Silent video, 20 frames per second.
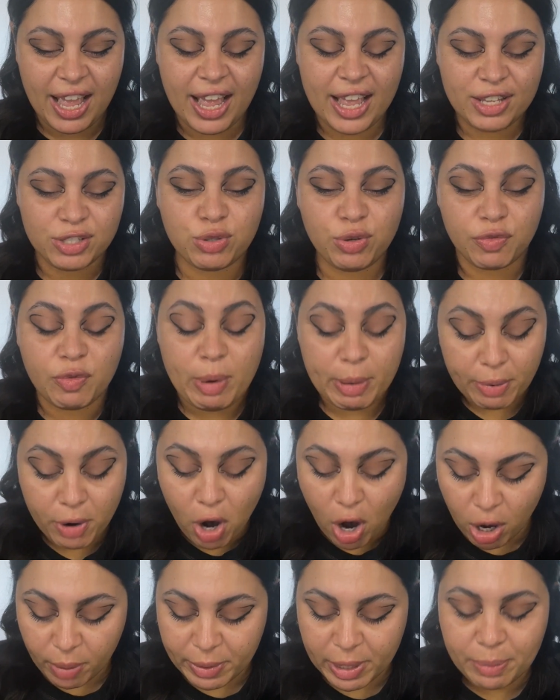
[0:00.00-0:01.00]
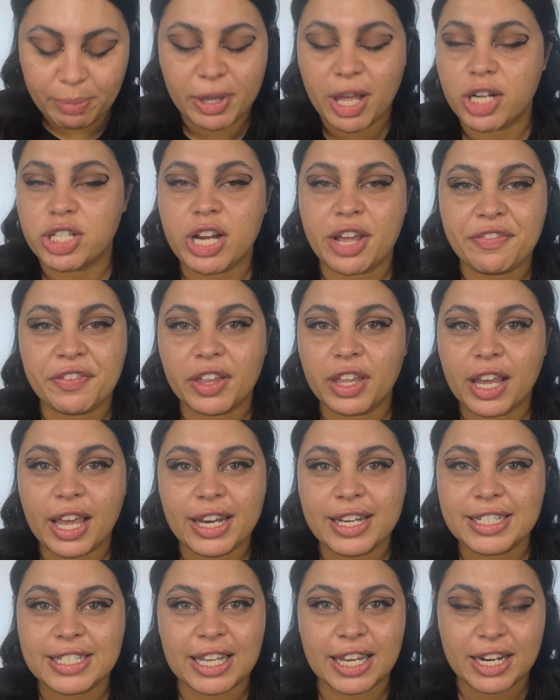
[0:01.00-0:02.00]
So if you remember Harmony blush, I feel like I
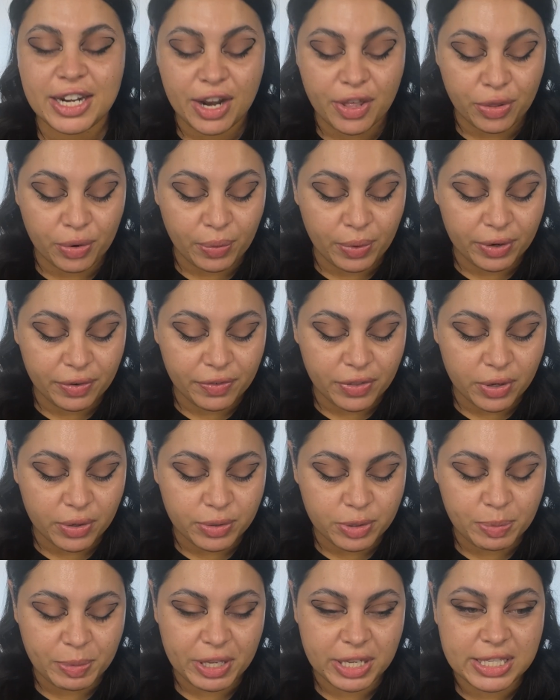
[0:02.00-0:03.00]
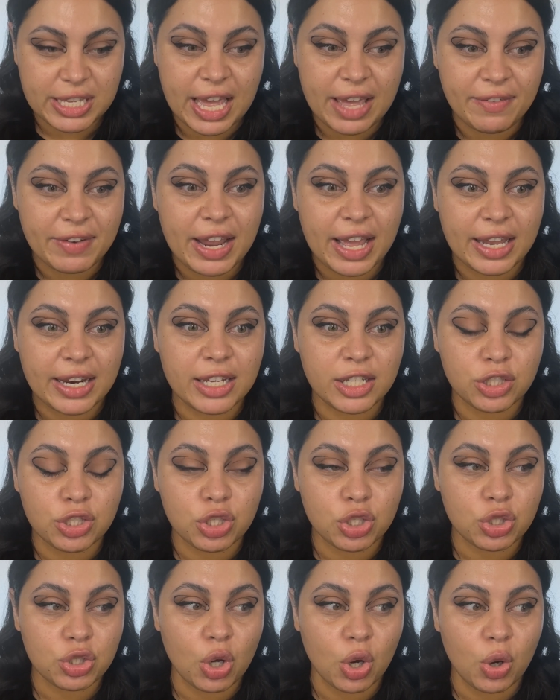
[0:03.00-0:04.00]
need to get another one of those because I haven't had it in
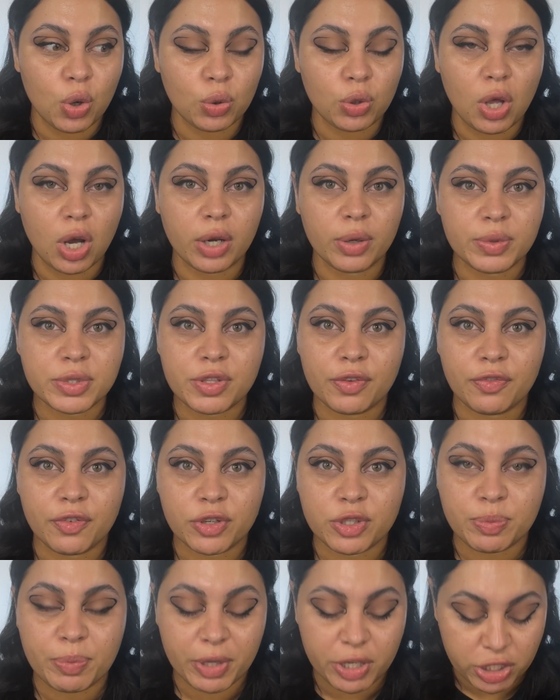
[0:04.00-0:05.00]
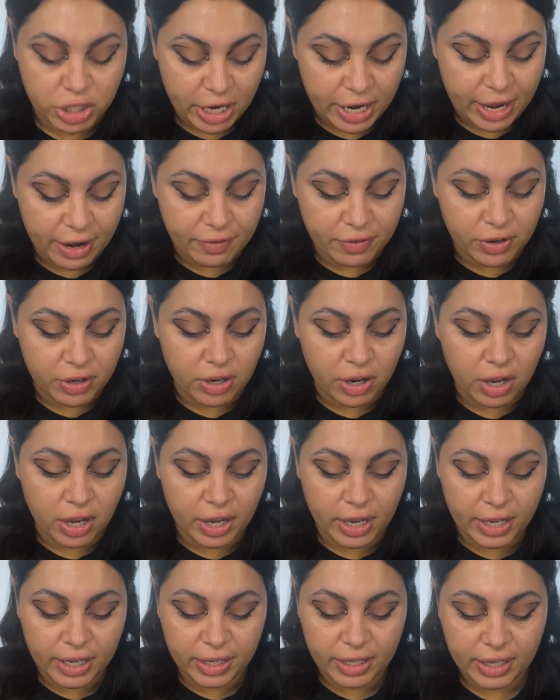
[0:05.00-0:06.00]
so long. It was the first blush I ever
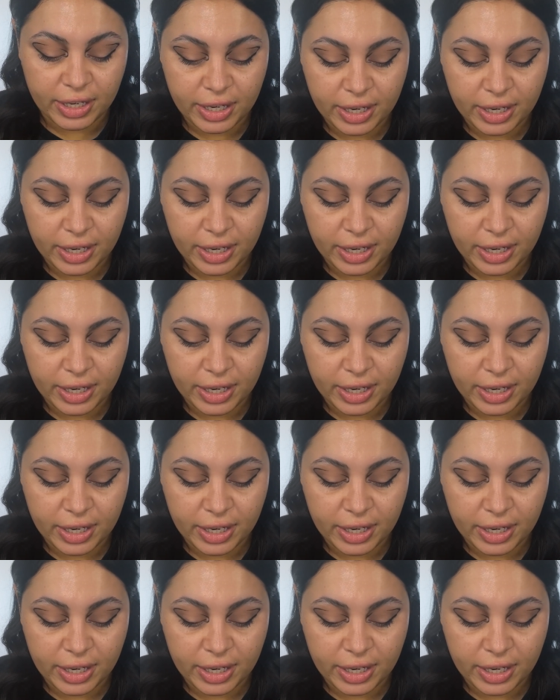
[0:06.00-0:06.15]
got.